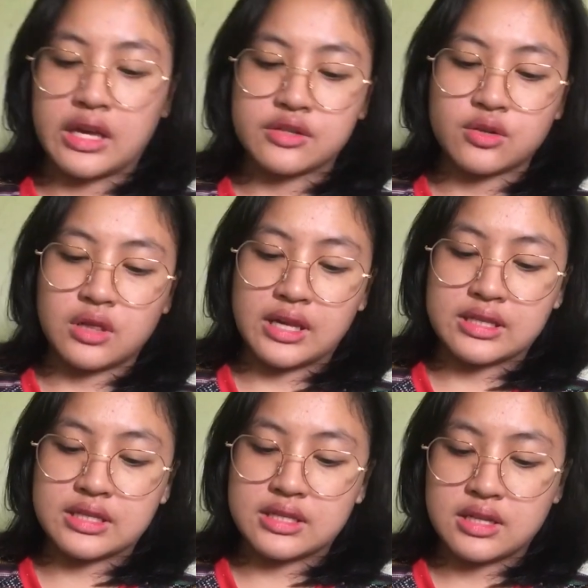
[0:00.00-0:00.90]
Okay, so
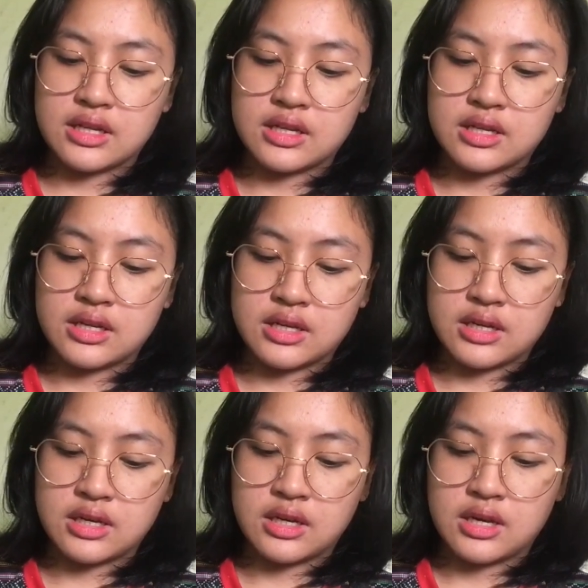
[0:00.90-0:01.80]
let's
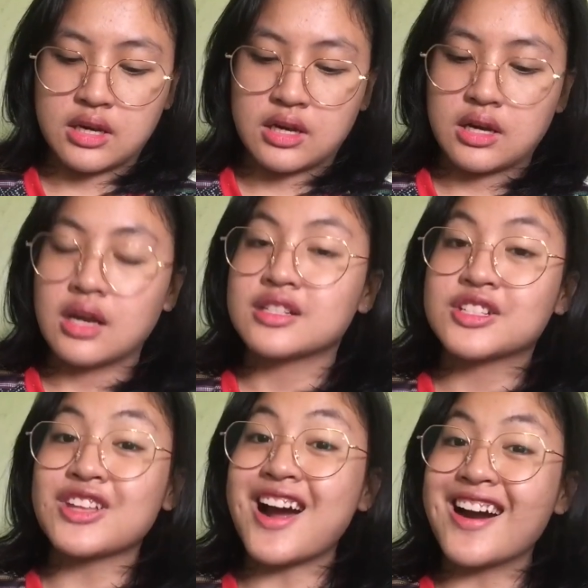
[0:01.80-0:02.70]

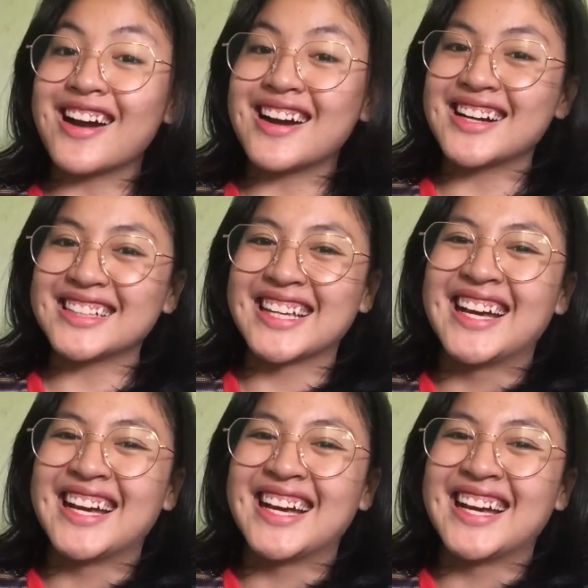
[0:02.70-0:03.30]
start.